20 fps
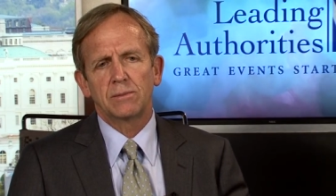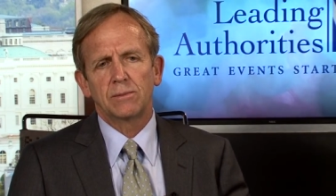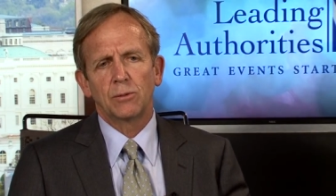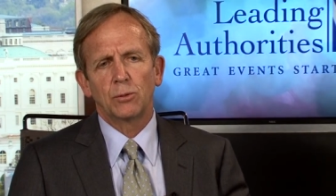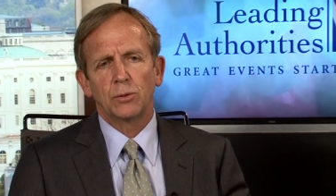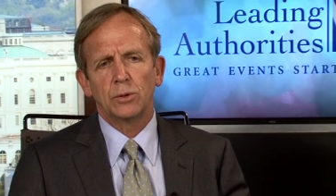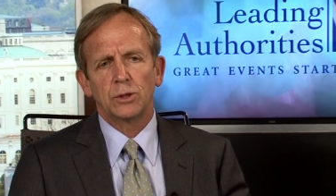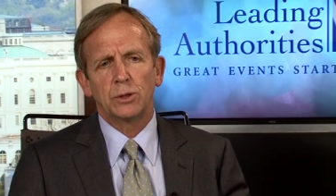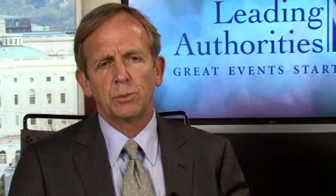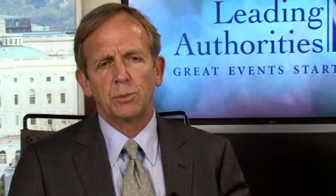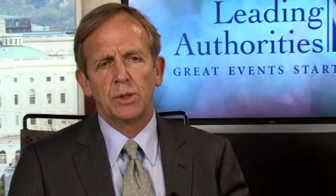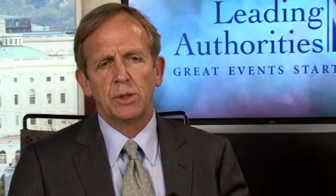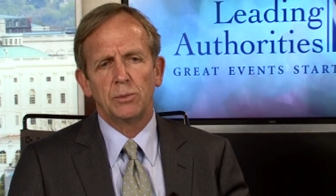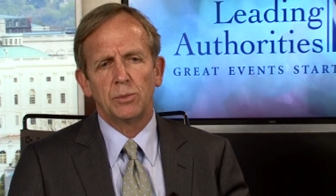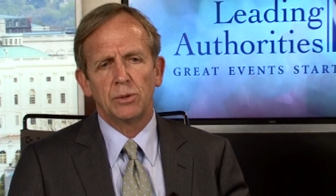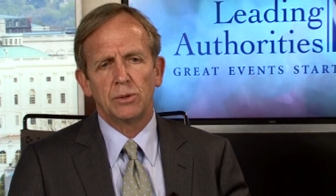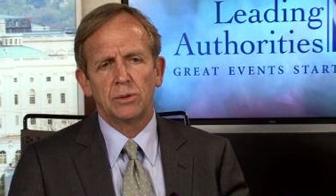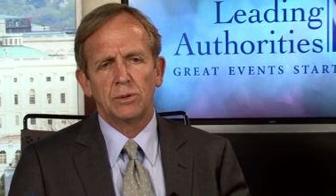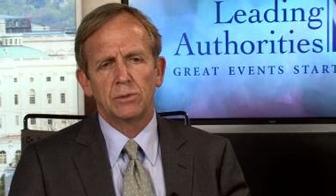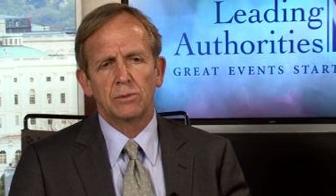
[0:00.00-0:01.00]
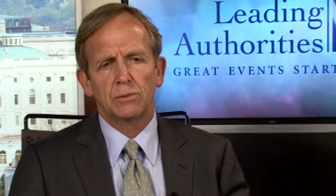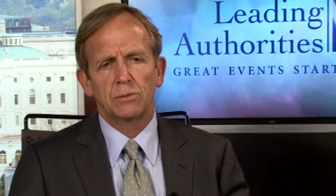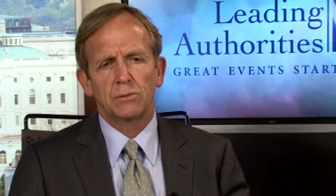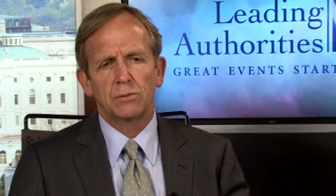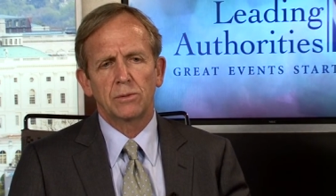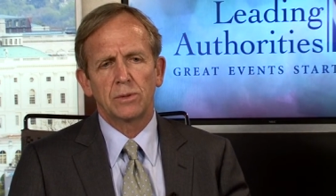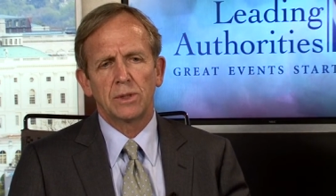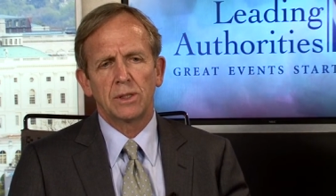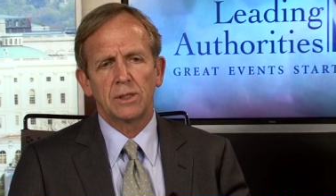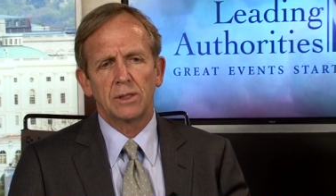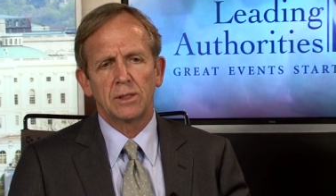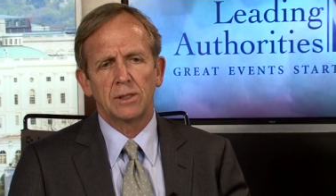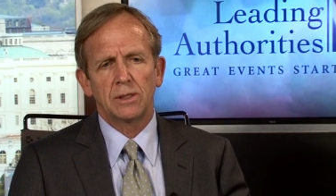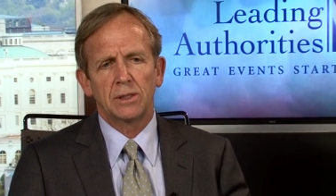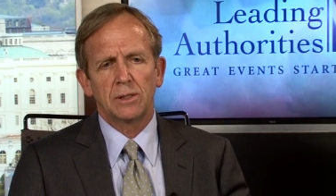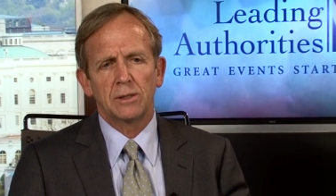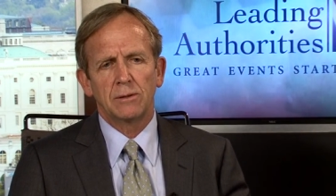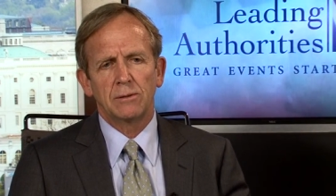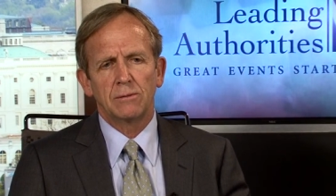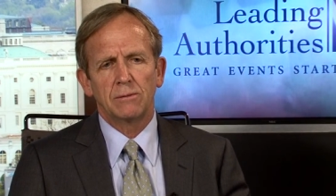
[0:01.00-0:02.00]
for which people really
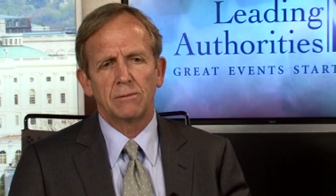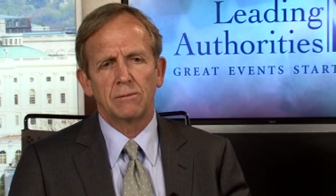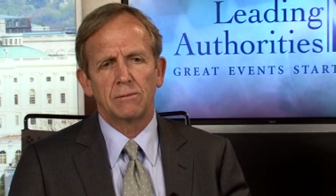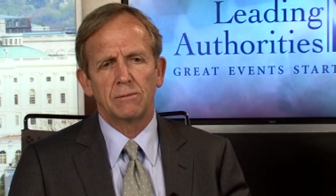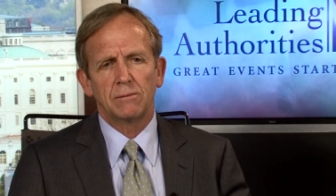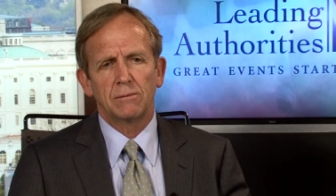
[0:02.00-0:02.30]
can